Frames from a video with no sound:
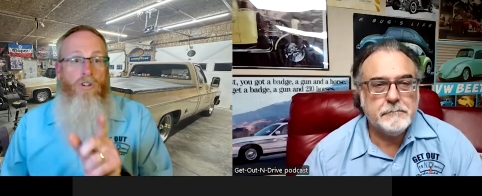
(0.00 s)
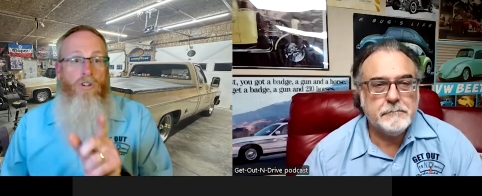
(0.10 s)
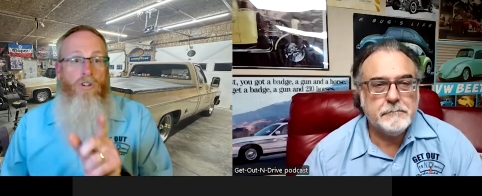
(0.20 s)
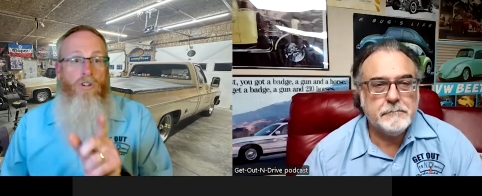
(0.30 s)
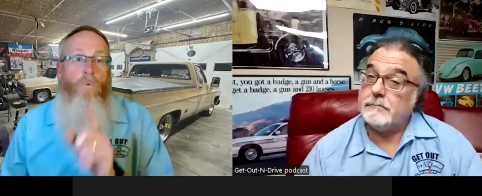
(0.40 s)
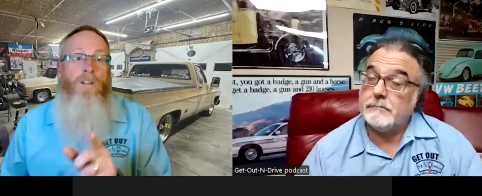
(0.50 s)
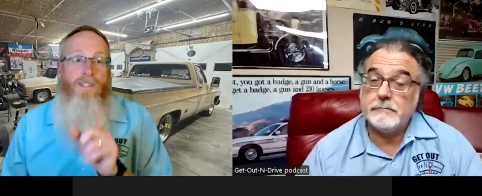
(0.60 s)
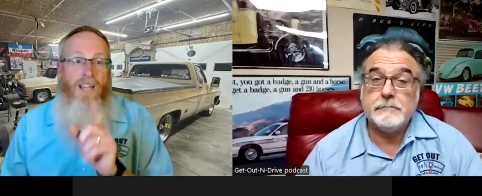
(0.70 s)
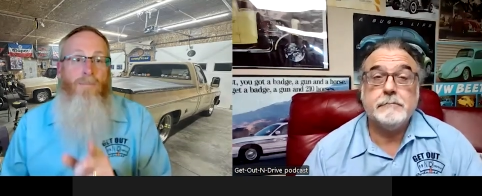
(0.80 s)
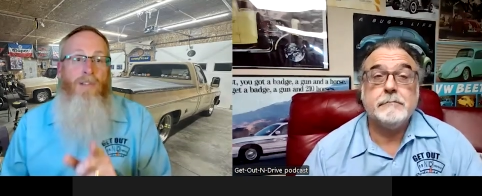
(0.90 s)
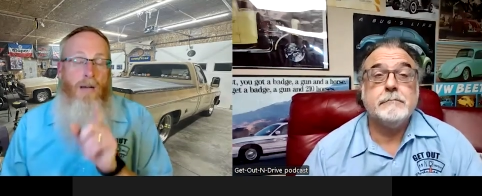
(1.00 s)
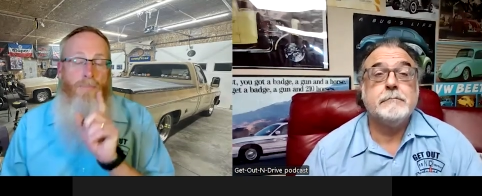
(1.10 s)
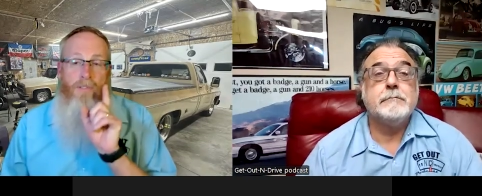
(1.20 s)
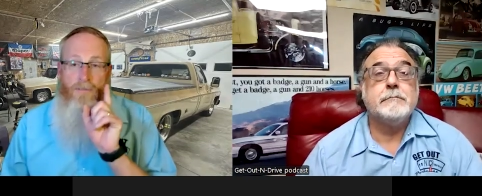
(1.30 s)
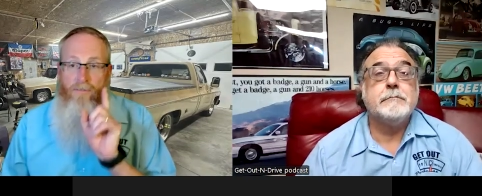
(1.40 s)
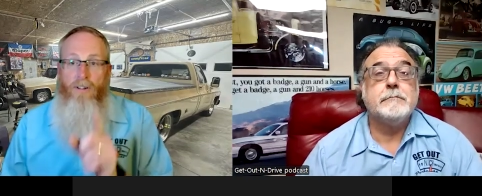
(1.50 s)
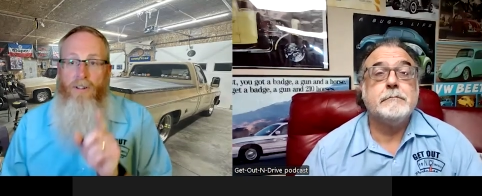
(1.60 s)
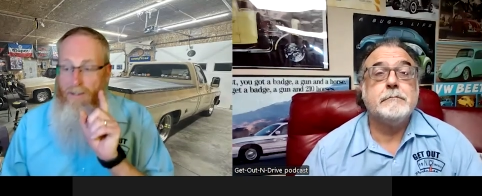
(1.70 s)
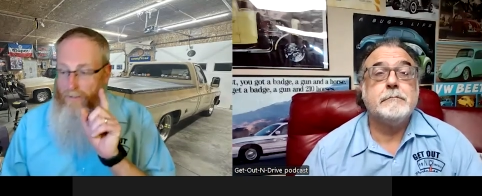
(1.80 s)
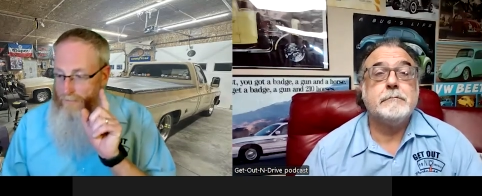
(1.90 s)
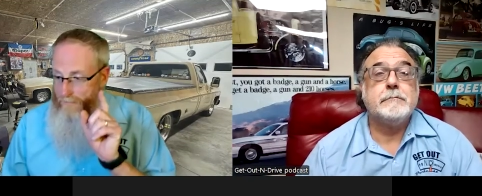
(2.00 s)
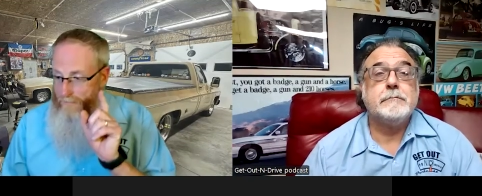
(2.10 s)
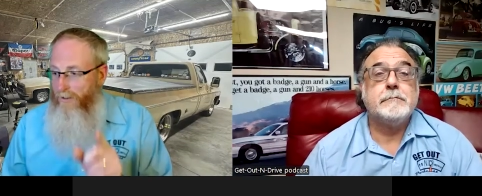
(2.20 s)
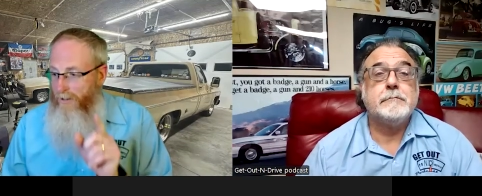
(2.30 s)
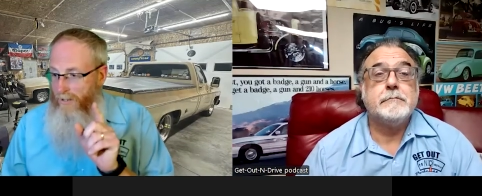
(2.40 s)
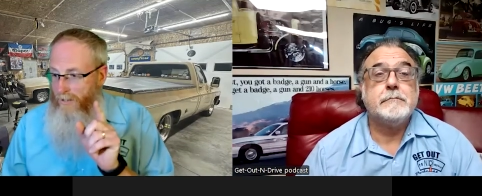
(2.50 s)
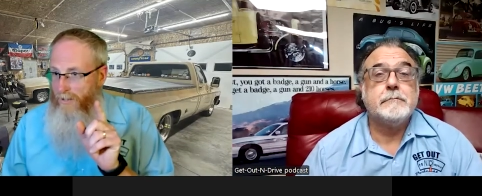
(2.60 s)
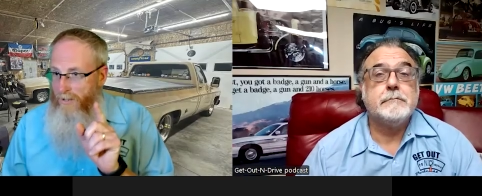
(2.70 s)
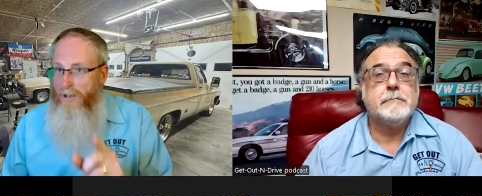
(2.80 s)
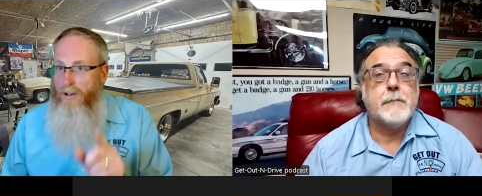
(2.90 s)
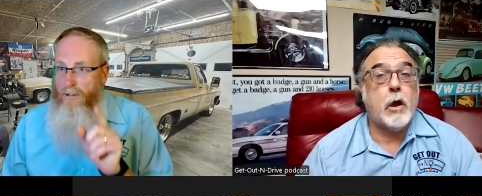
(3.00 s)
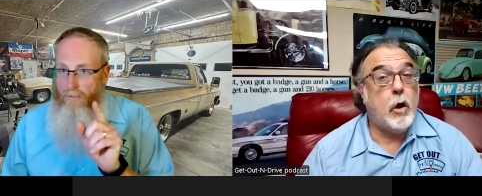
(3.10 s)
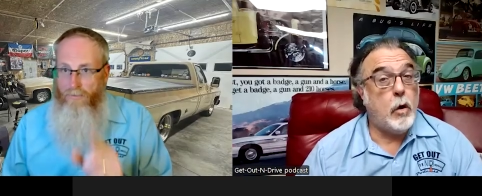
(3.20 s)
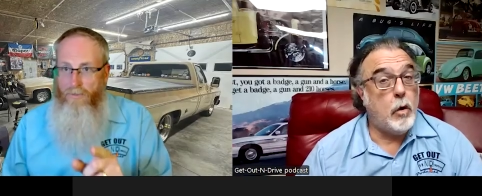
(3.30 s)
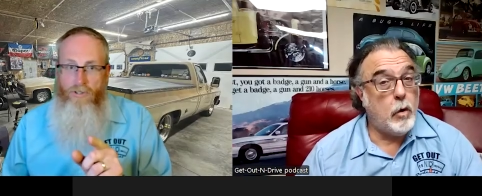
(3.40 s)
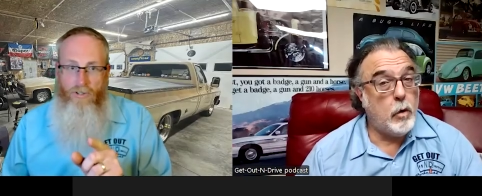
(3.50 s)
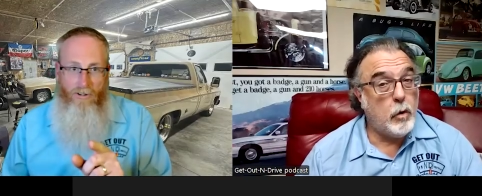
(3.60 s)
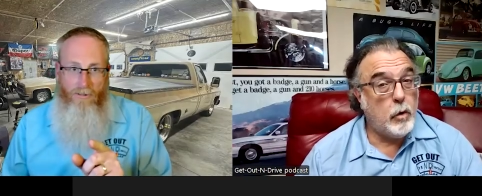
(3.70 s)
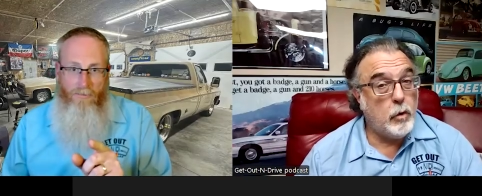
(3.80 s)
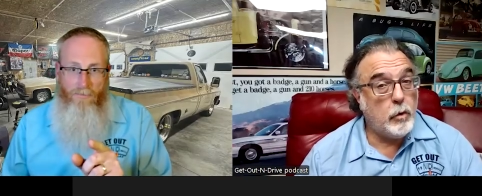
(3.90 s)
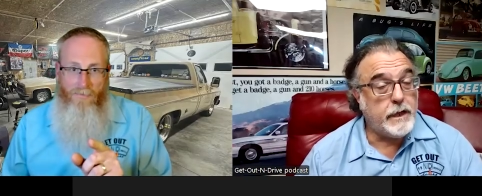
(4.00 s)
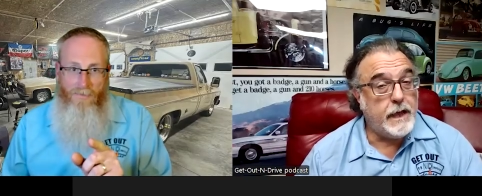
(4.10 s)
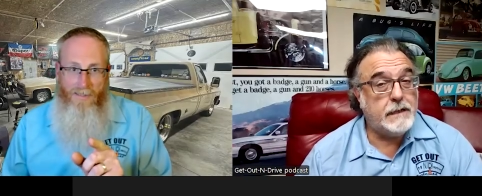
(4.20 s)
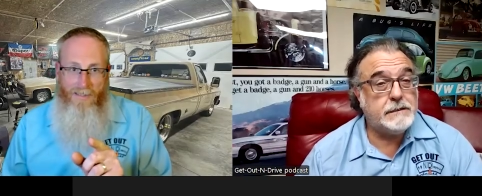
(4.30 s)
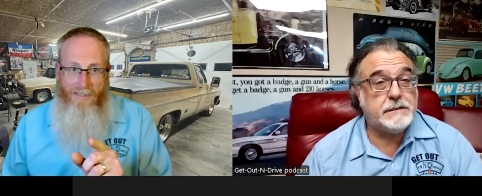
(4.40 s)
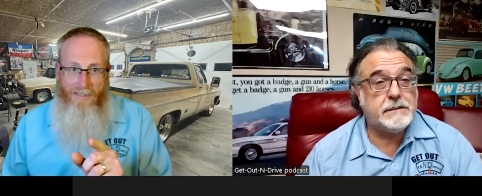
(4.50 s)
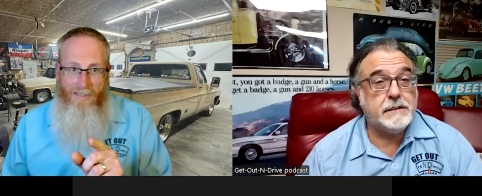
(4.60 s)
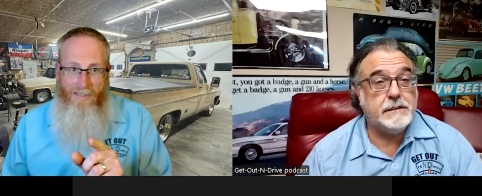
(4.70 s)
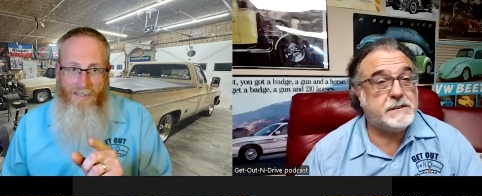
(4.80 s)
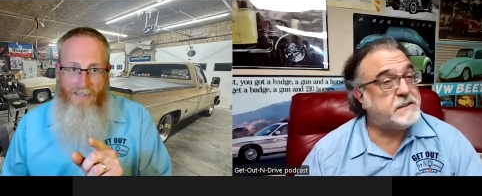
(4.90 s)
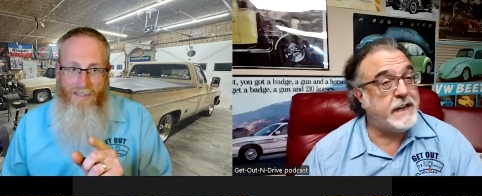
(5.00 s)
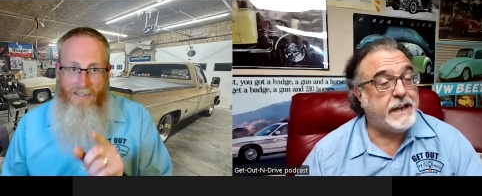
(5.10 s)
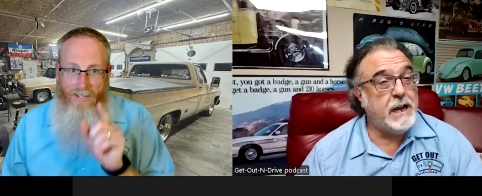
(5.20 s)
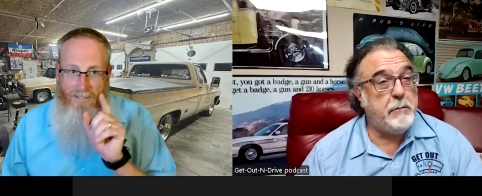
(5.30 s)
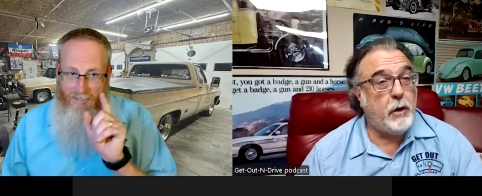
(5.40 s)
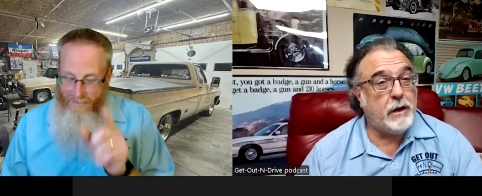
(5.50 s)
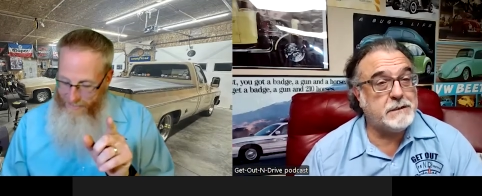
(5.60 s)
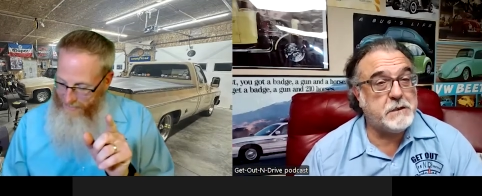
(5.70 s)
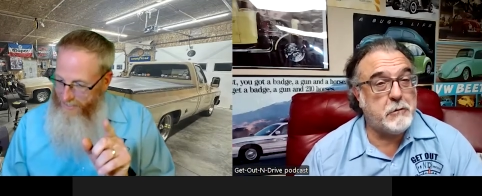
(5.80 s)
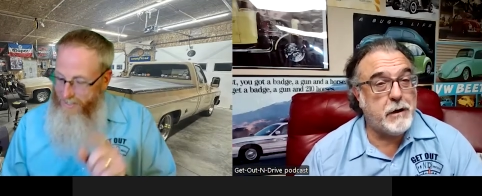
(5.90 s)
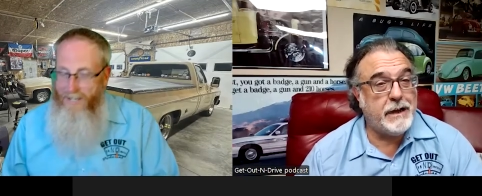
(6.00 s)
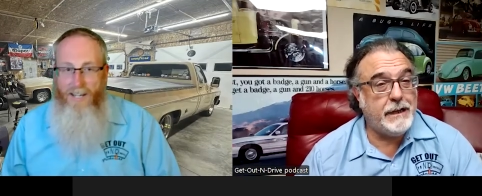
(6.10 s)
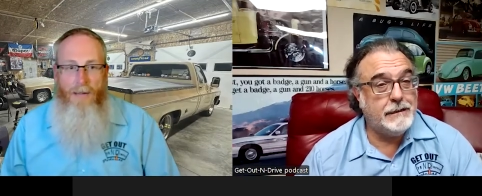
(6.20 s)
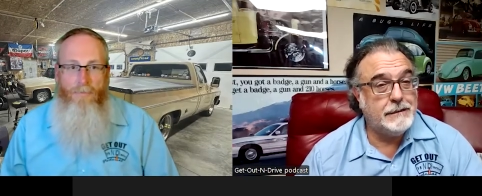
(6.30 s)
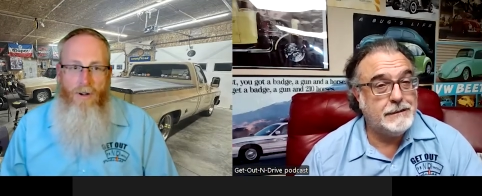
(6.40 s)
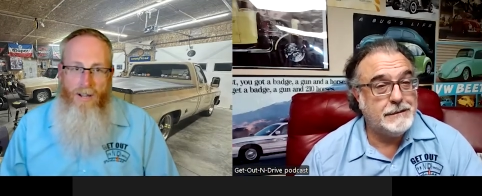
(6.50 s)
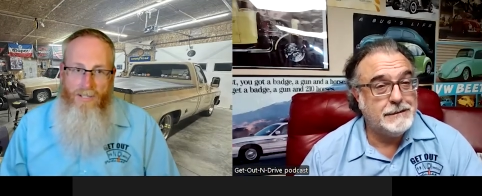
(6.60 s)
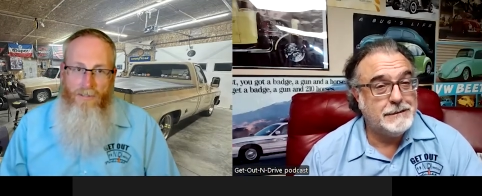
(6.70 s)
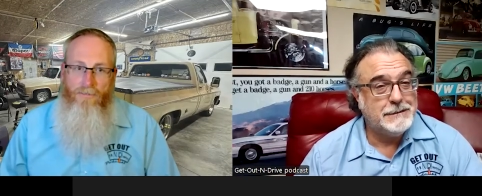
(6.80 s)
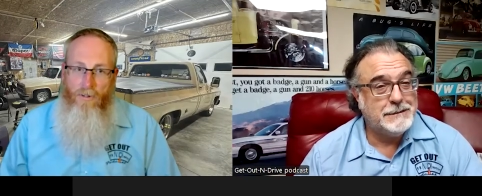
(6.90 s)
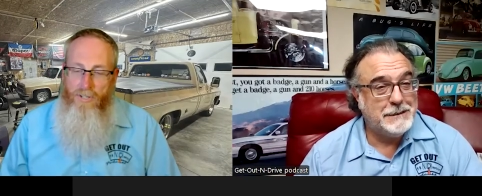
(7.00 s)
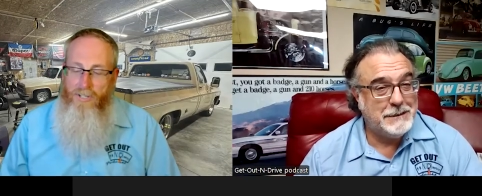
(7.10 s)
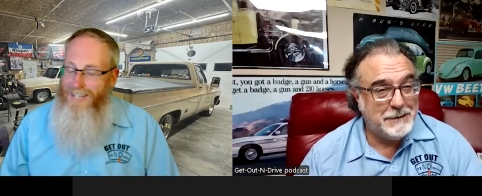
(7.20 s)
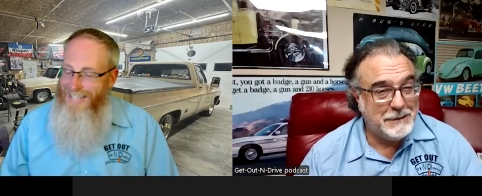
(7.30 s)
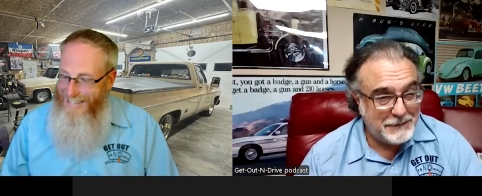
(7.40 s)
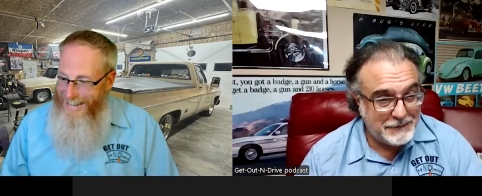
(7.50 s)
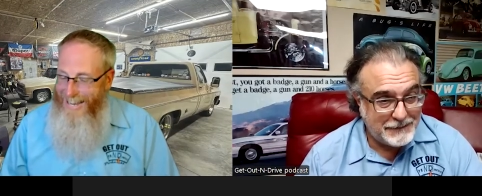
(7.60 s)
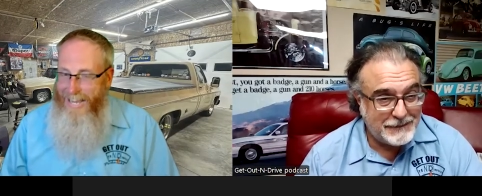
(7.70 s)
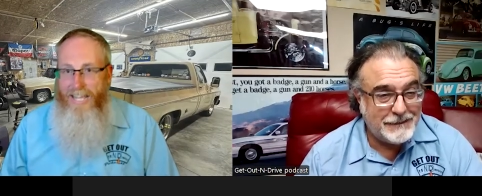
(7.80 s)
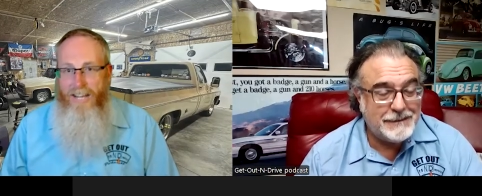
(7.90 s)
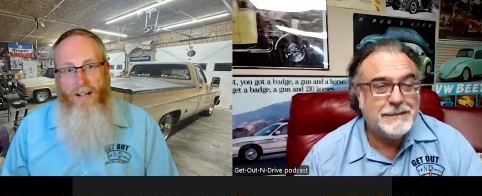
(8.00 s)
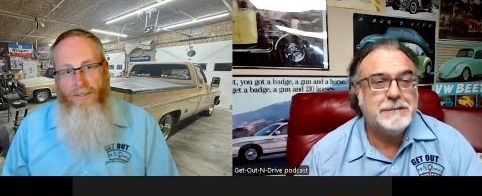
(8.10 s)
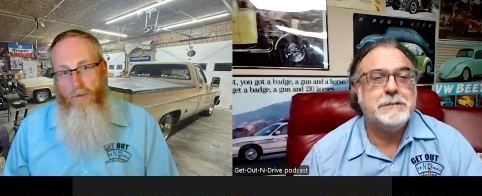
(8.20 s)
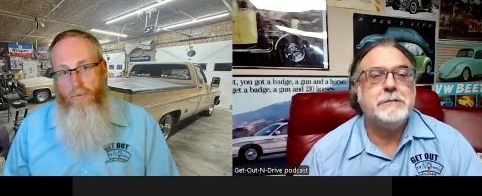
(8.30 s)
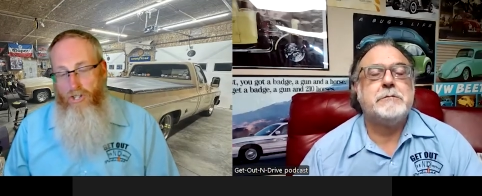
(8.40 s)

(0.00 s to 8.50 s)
Speaker 1: talk about what's coming up in the very, very near future. Oh, yes.
Speaker 2: It's sneaking up on us
Speaker 1: already. Sneaking up on us. The first Sunday in October,